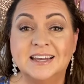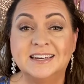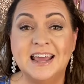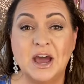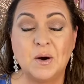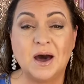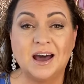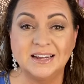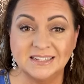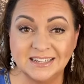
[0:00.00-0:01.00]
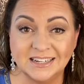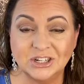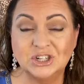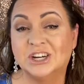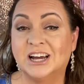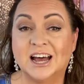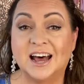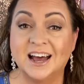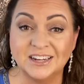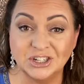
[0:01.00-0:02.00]
Now, I teach
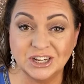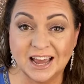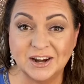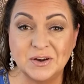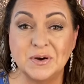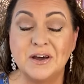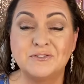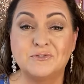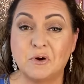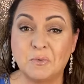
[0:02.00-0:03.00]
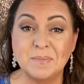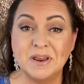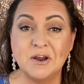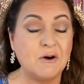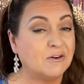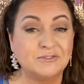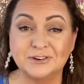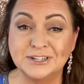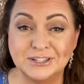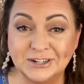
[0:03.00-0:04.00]
eyeshadow for women
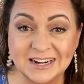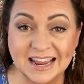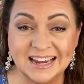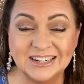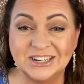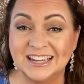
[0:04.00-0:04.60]
over a certain age.